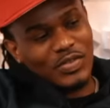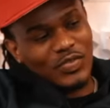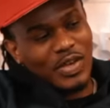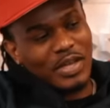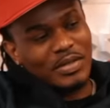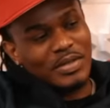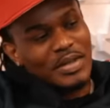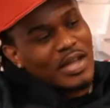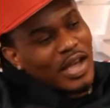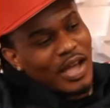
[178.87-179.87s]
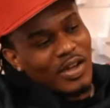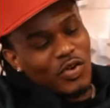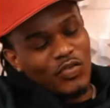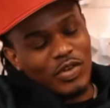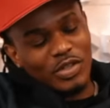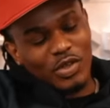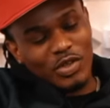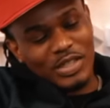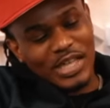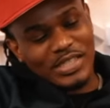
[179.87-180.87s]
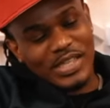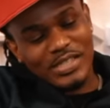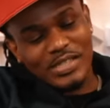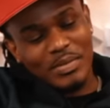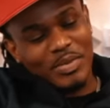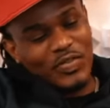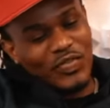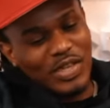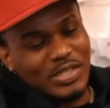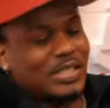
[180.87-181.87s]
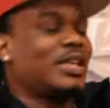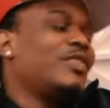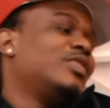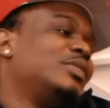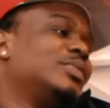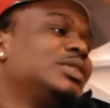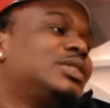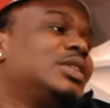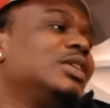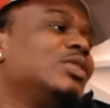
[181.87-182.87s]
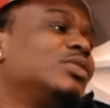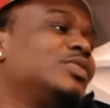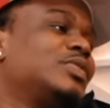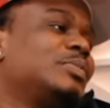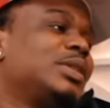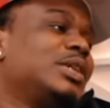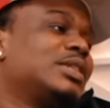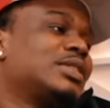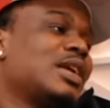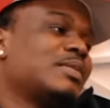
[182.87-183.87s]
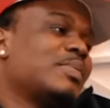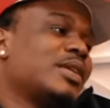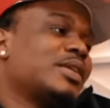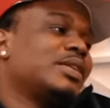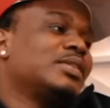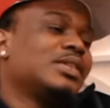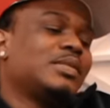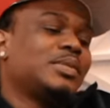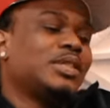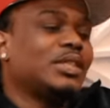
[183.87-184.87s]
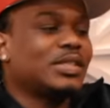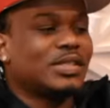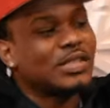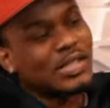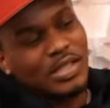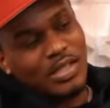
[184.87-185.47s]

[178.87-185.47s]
That's niggas a fact. Gotta, I ain't gonna front though. That's that's something the fans definitely want to see though. You feel yeah, me? Niggas lock right. back in type shit because